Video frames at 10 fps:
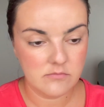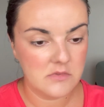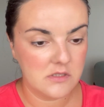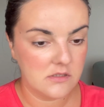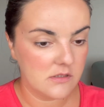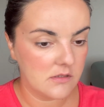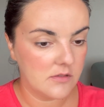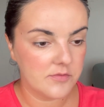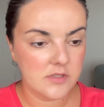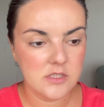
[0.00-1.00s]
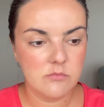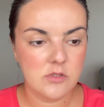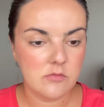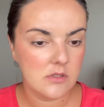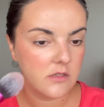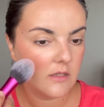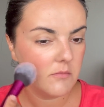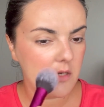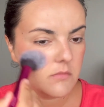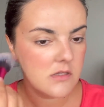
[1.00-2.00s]
is a difference between them,
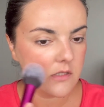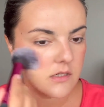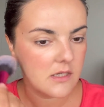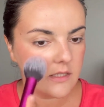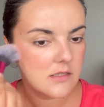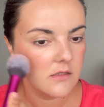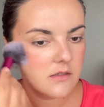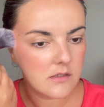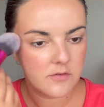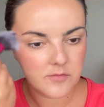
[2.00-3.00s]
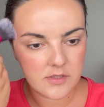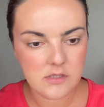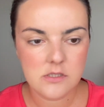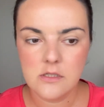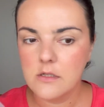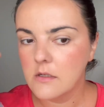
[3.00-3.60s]
maybe a slightly difference.